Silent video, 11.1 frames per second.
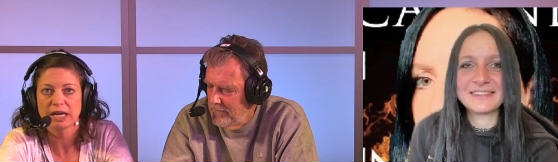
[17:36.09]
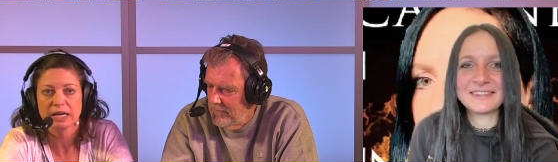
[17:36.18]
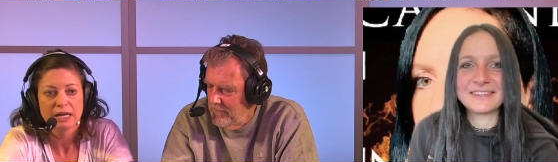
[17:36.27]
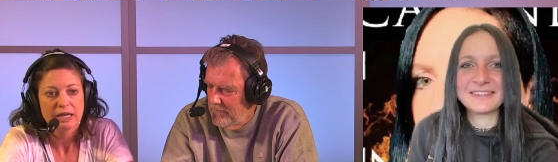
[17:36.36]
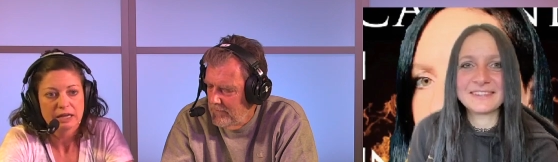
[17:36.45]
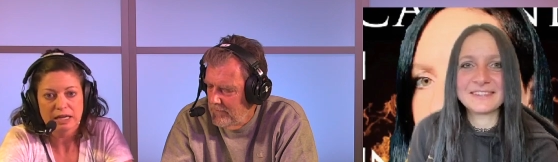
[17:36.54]
Speaker 1: And
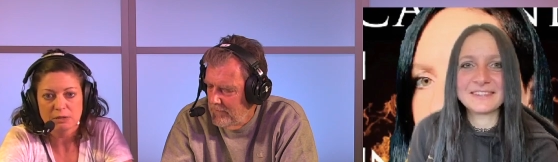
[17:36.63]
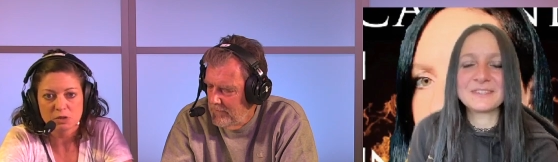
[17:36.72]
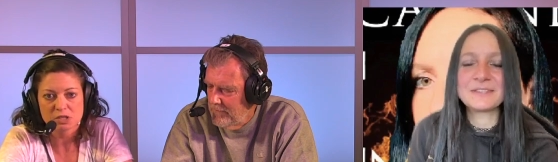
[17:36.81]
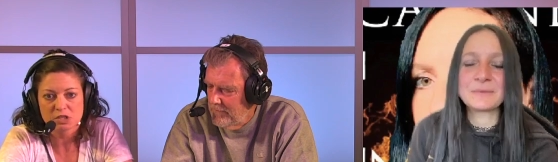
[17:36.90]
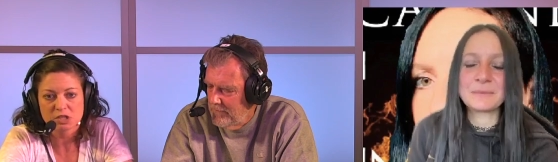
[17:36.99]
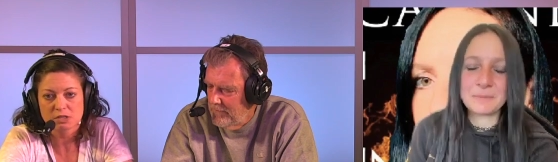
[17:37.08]
it
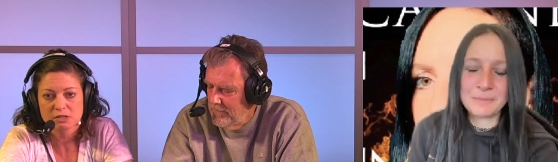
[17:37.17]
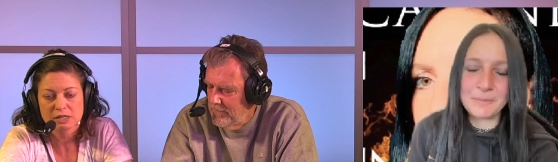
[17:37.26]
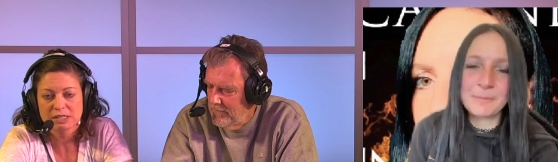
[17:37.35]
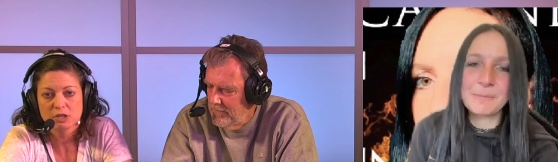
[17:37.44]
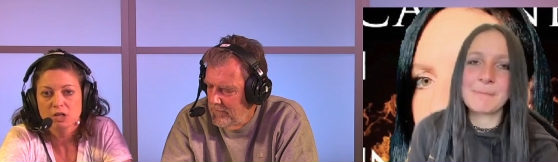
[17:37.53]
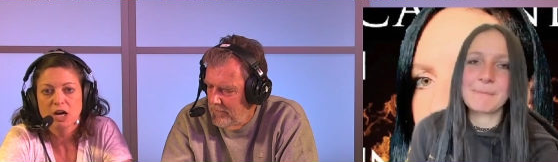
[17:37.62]
was just,
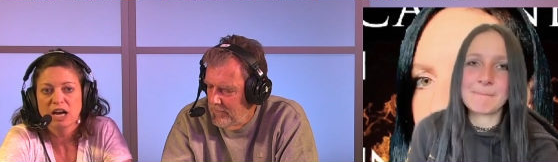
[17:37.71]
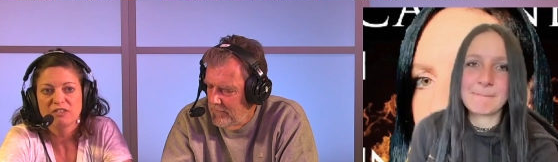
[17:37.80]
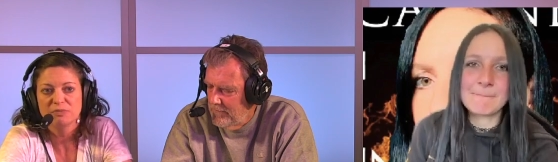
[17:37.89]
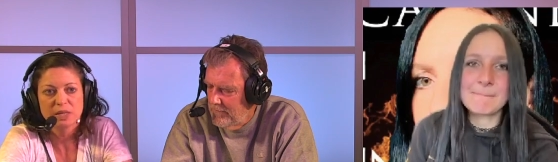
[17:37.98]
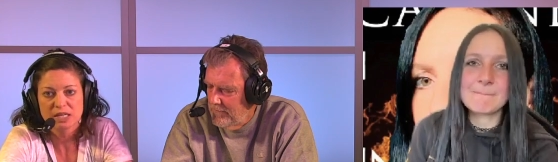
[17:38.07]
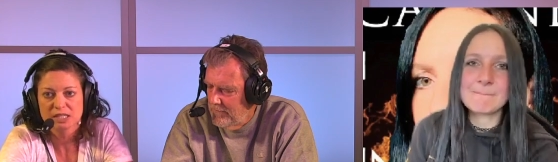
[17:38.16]
it took
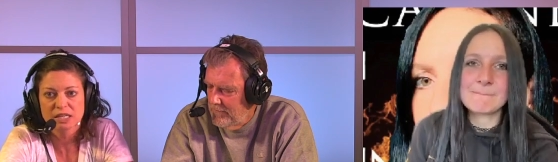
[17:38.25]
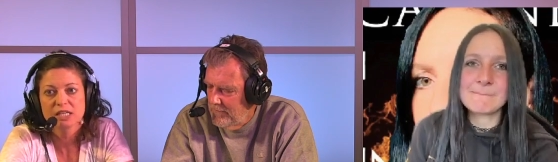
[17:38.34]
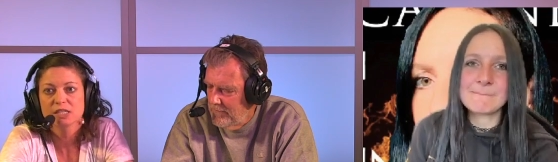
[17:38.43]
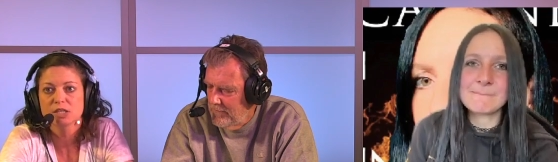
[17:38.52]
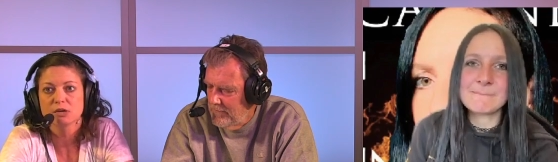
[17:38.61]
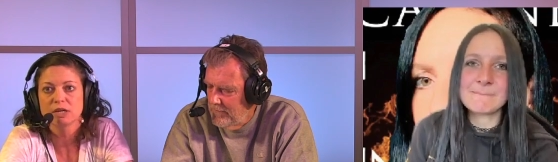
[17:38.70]
off because it
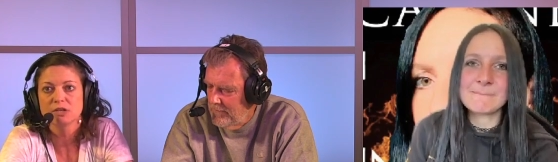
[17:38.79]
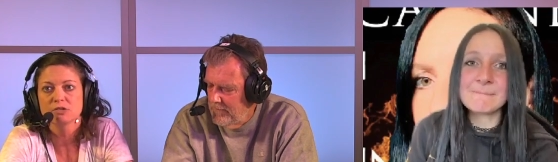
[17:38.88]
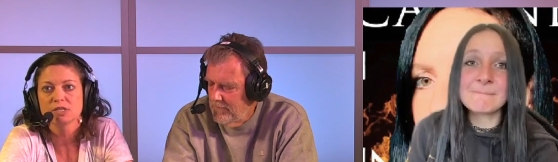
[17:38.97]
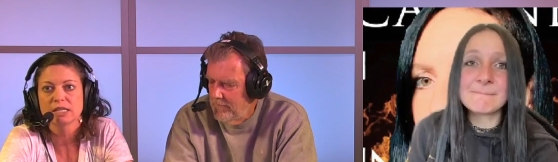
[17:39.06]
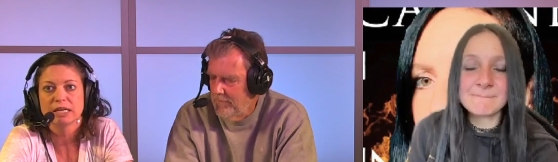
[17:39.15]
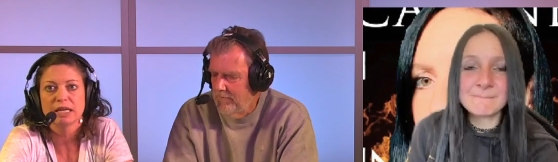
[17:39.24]
is so
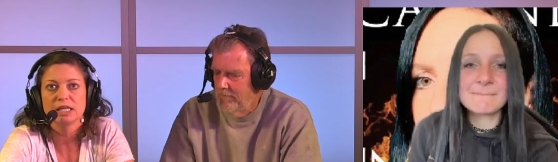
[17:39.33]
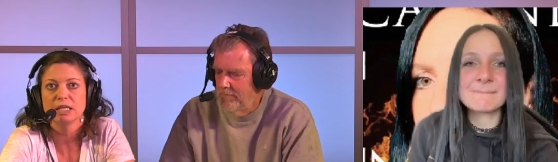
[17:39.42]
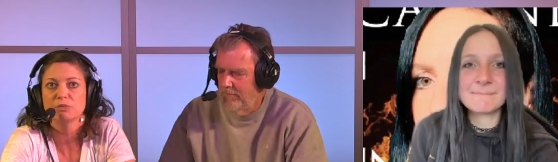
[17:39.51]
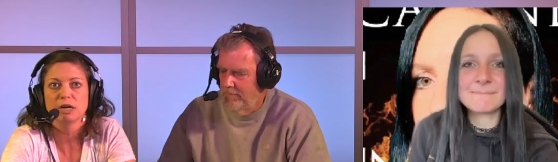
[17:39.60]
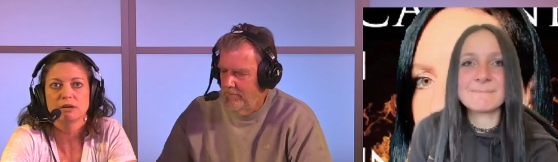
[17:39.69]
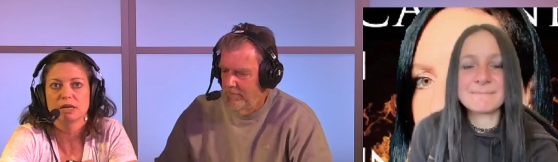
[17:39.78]
interesting, and the
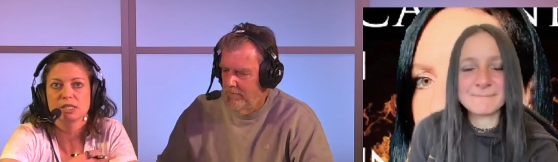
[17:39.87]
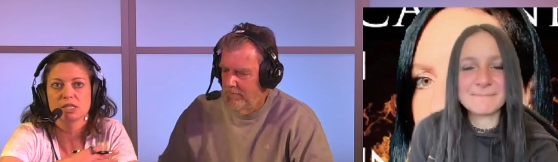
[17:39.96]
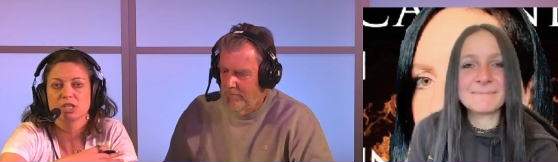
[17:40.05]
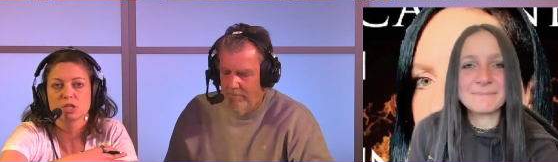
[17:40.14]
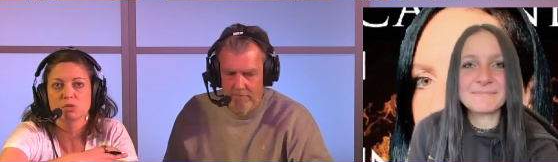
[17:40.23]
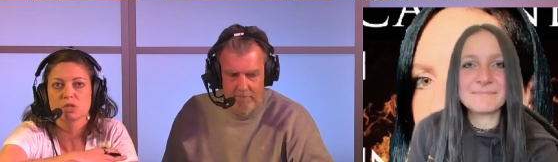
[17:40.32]
progress
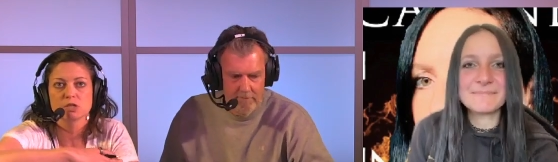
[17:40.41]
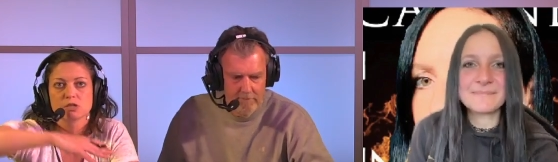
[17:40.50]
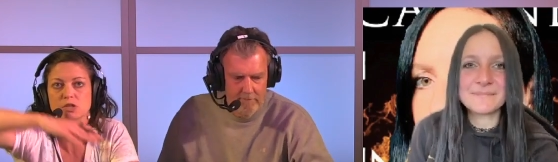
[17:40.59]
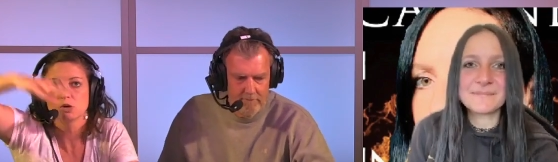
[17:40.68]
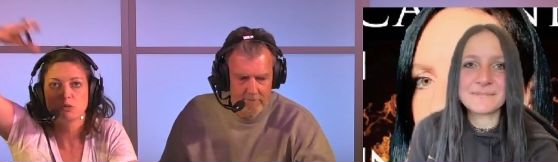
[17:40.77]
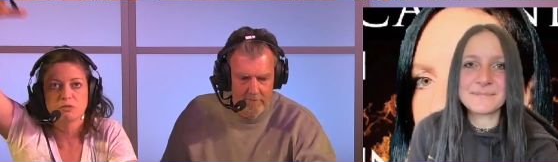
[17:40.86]
just was
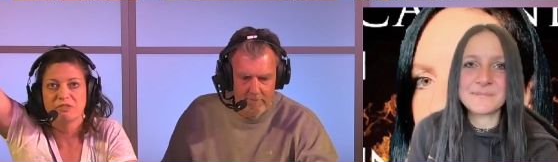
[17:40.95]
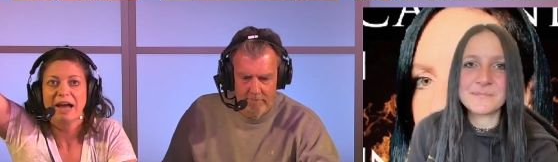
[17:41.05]
so